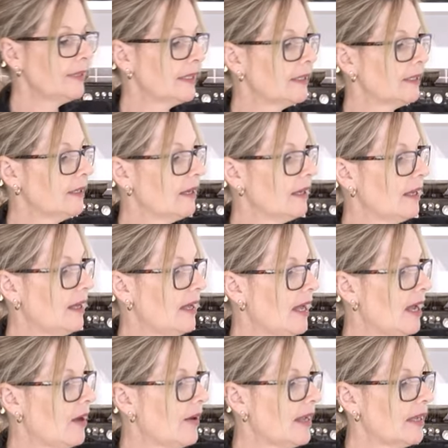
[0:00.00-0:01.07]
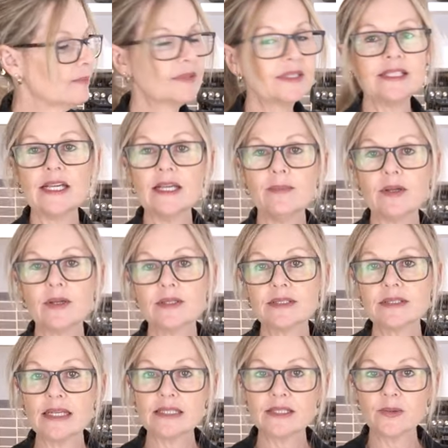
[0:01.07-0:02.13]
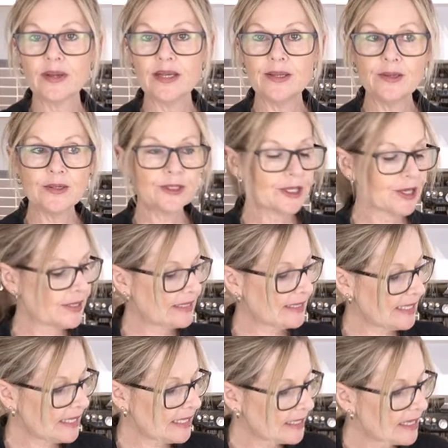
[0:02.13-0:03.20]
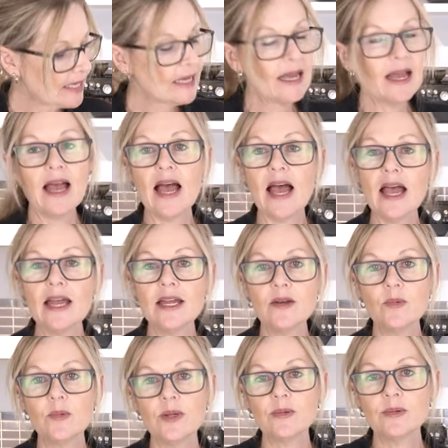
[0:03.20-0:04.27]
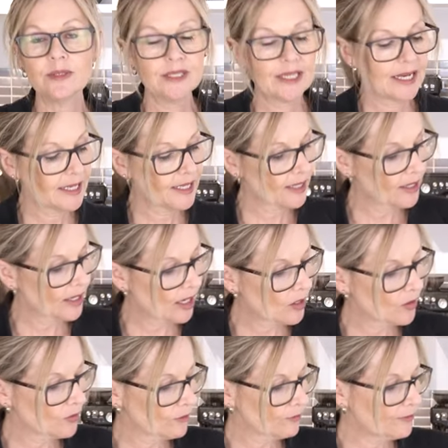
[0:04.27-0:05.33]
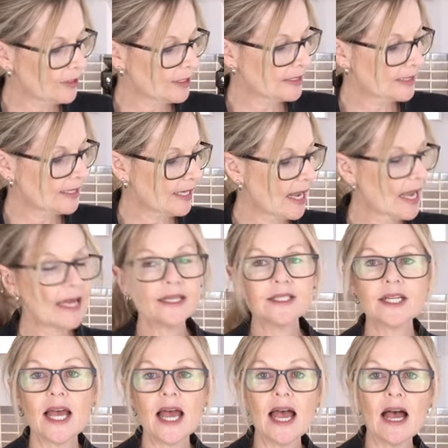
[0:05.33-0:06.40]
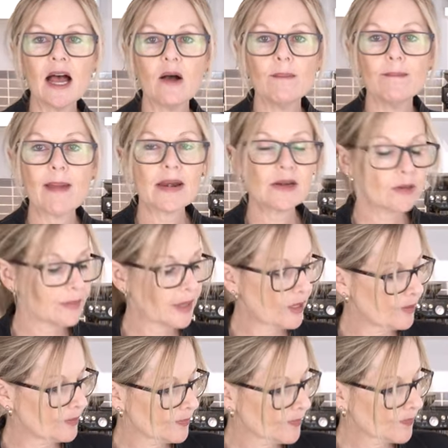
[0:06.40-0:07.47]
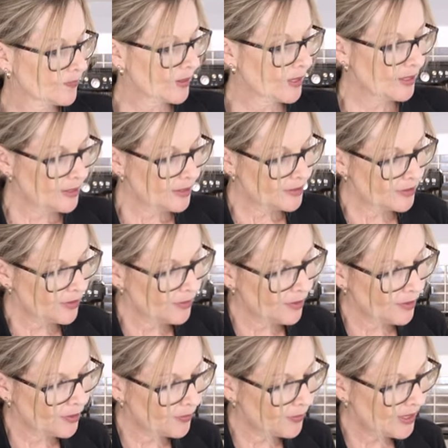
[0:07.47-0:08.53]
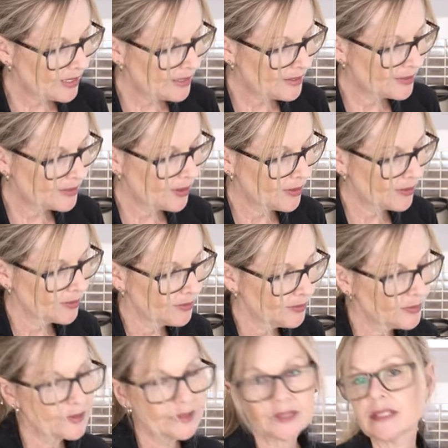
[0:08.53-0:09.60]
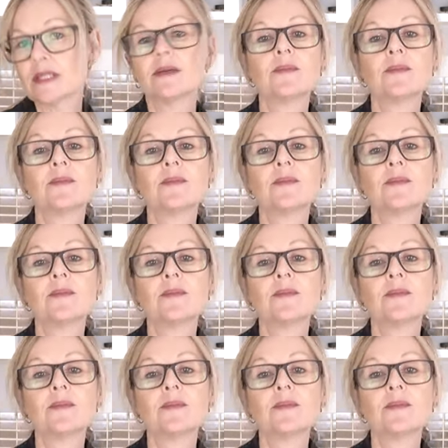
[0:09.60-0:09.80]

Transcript: in our M C, because that's the way you're usually going to see it, and we will take a look firstly at our manual mode. So the three circles